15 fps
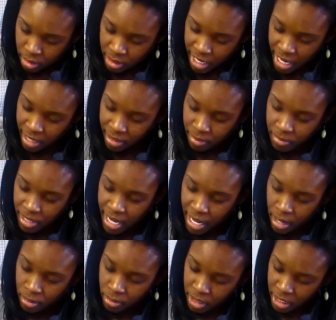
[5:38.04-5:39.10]
take them
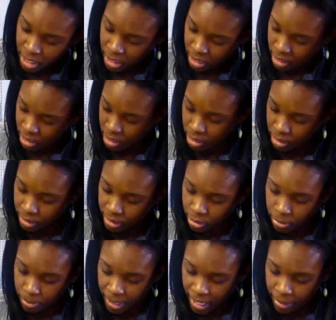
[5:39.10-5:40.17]
down a
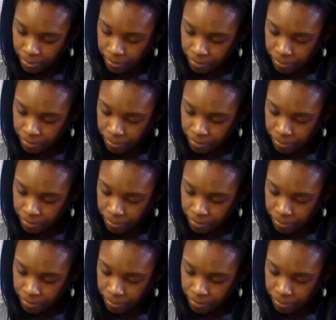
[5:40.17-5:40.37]
little bit